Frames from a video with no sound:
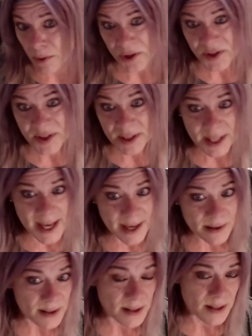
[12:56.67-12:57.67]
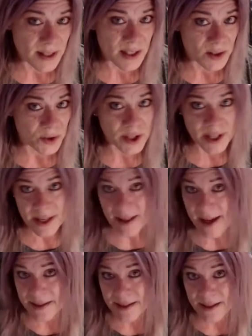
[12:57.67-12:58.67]
or celiac disease or any of
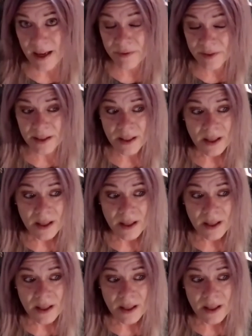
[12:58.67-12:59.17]
that stuff, and